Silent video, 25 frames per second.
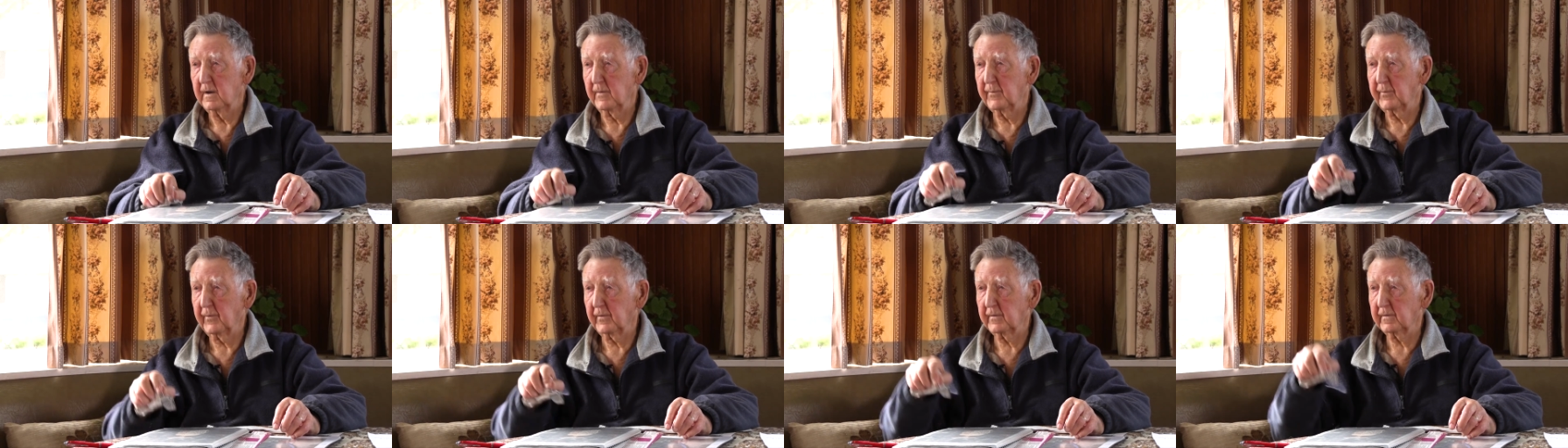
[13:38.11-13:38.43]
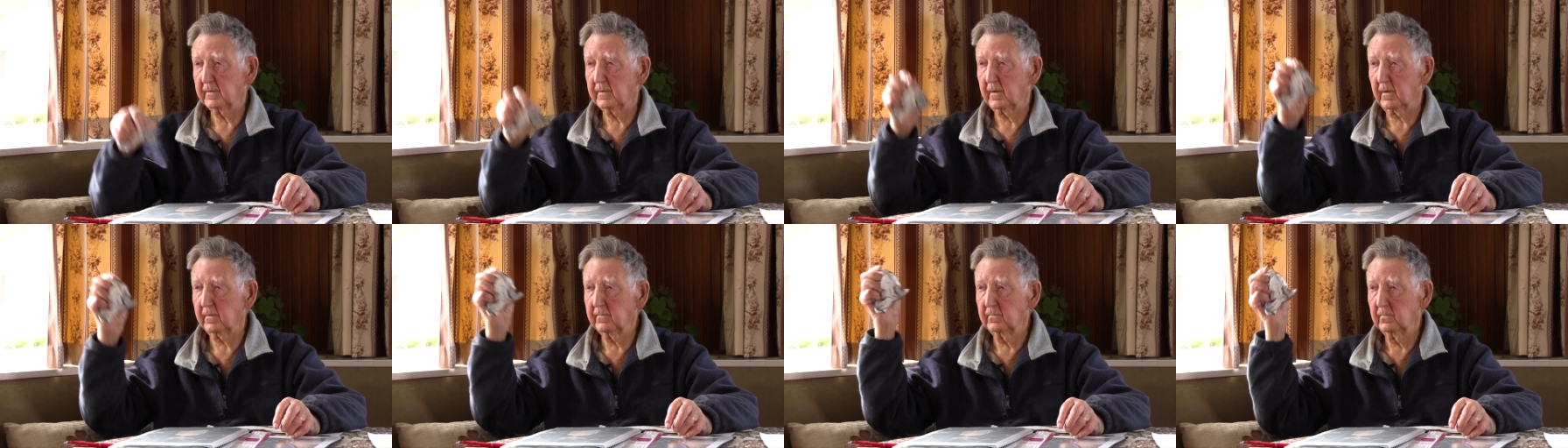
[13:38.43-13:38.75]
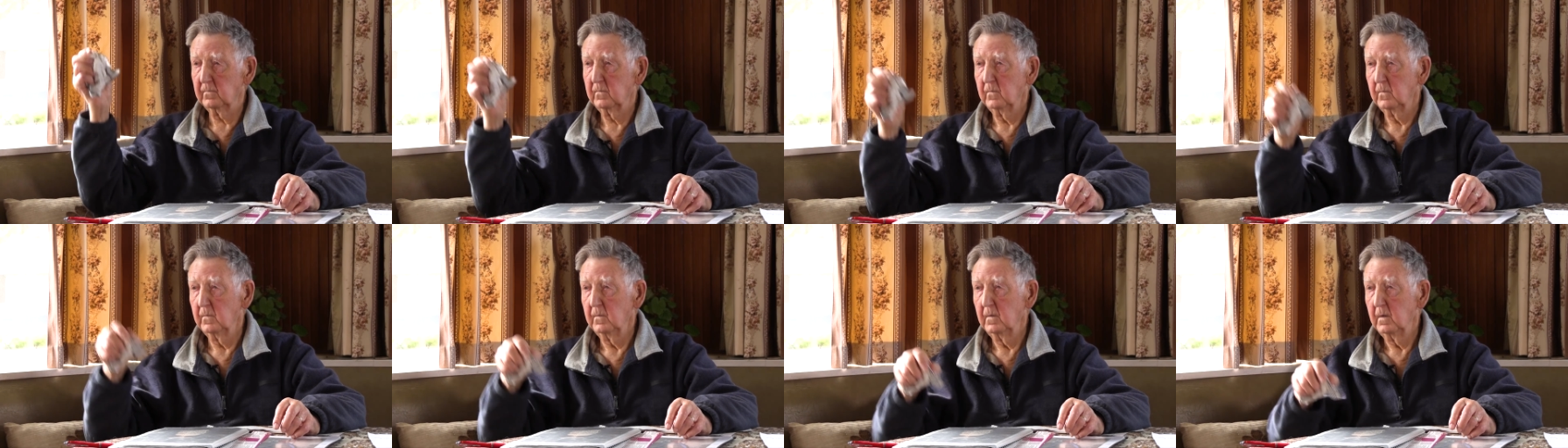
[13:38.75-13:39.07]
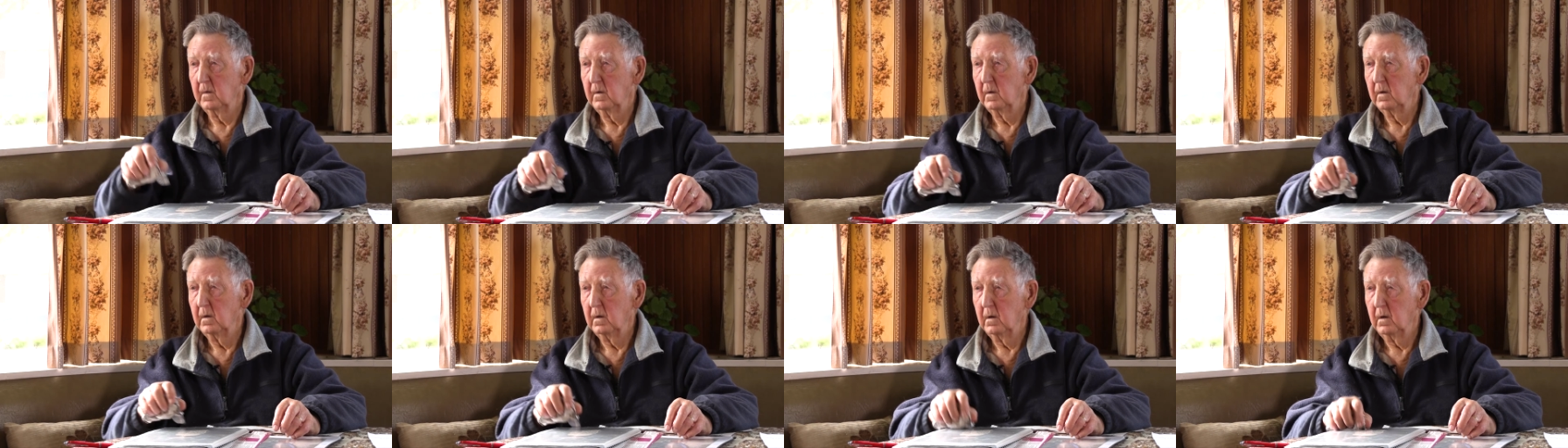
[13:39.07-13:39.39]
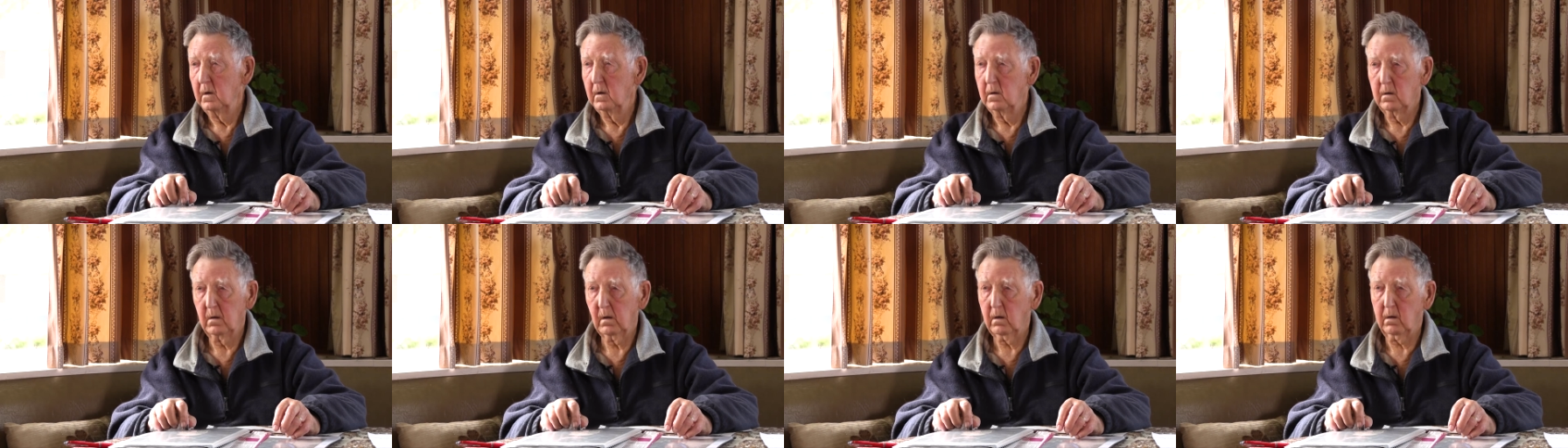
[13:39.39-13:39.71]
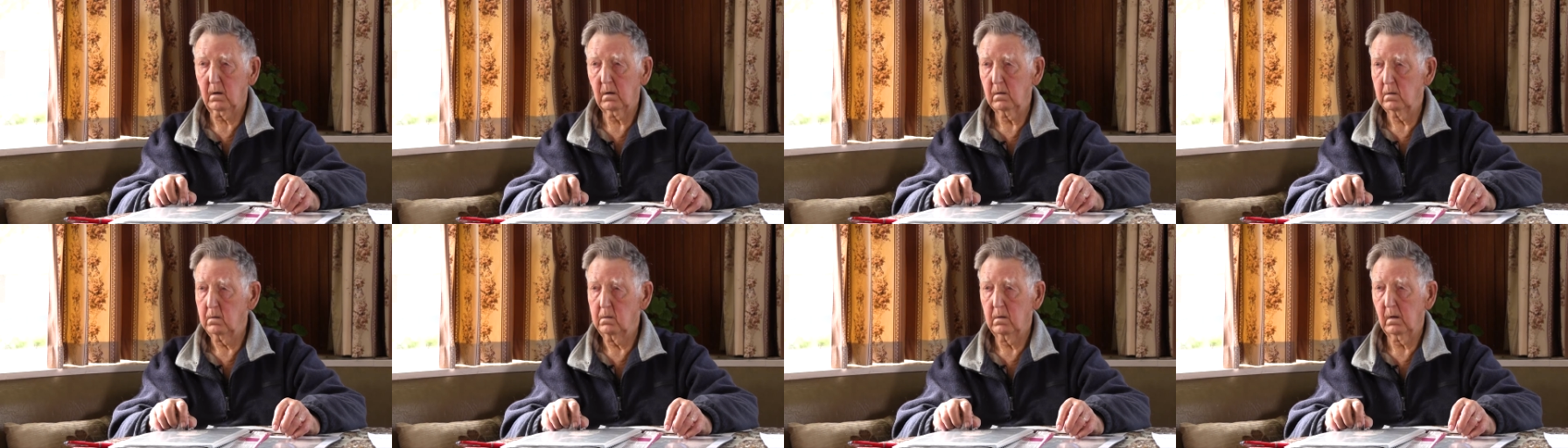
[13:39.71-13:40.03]
put it on
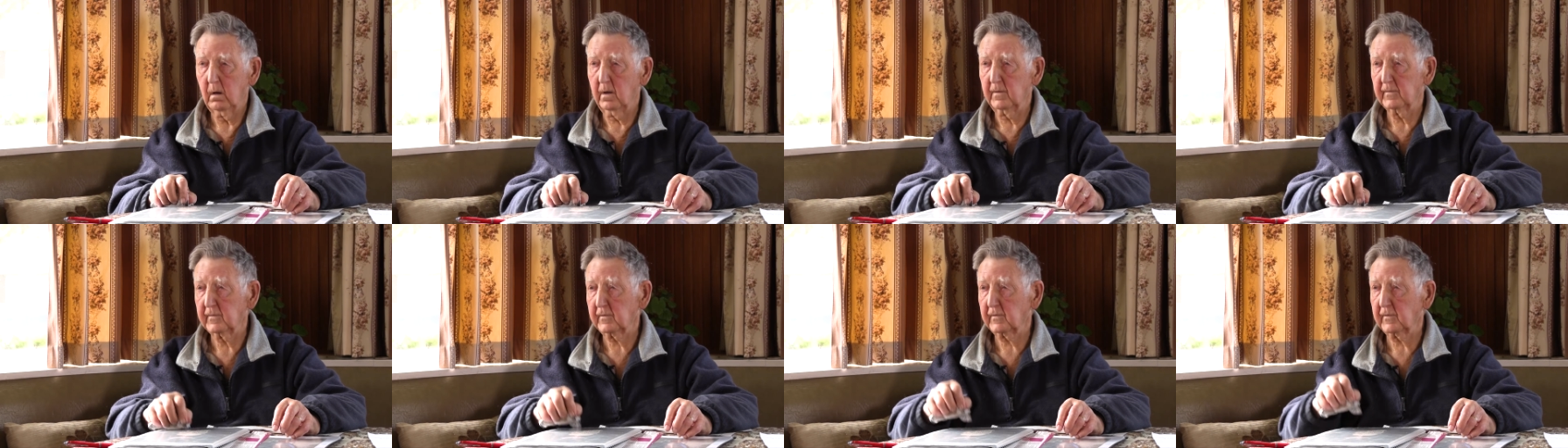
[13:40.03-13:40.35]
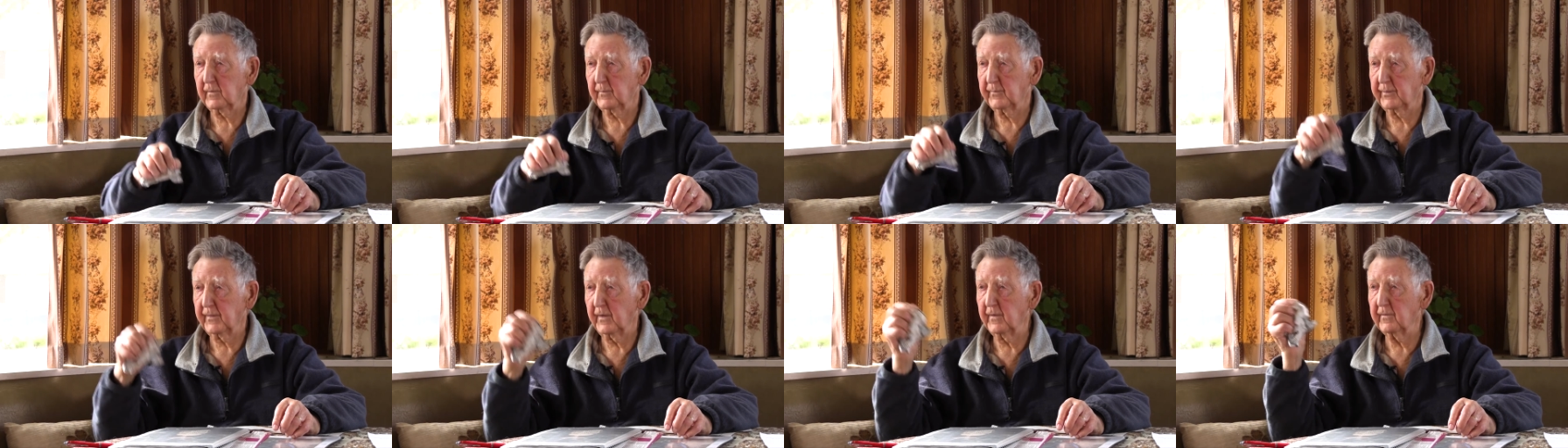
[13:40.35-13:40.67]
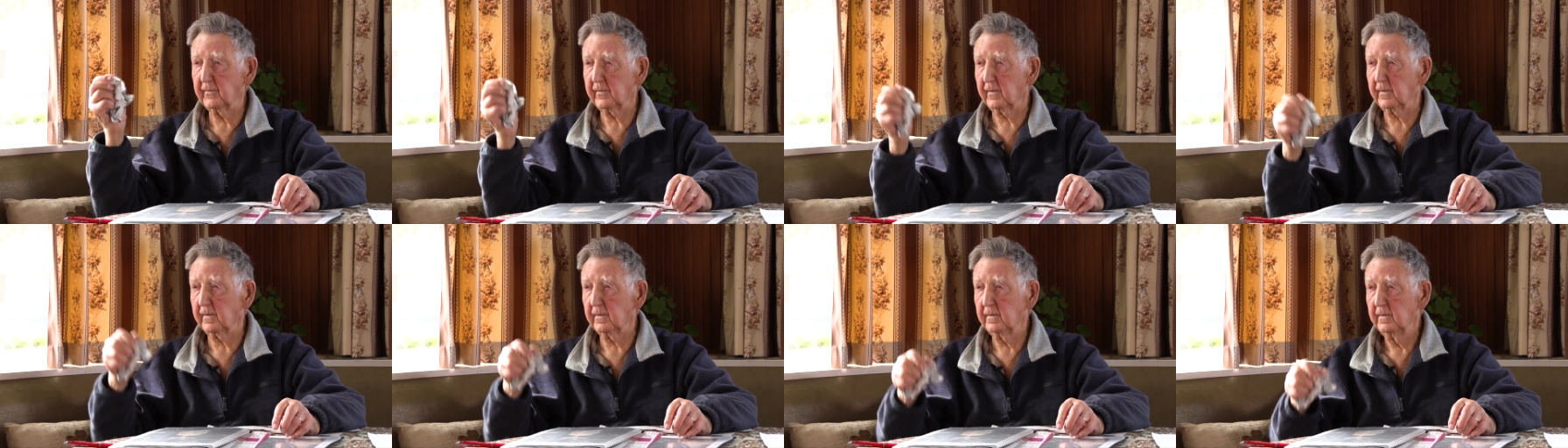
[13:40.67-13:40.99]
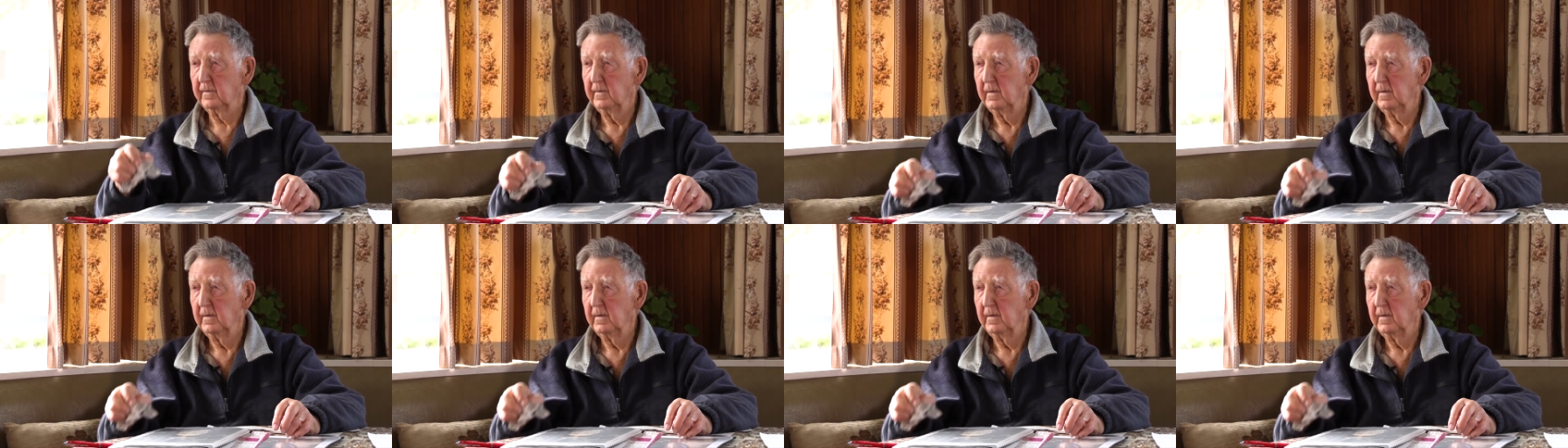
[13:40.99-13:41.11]
the computer.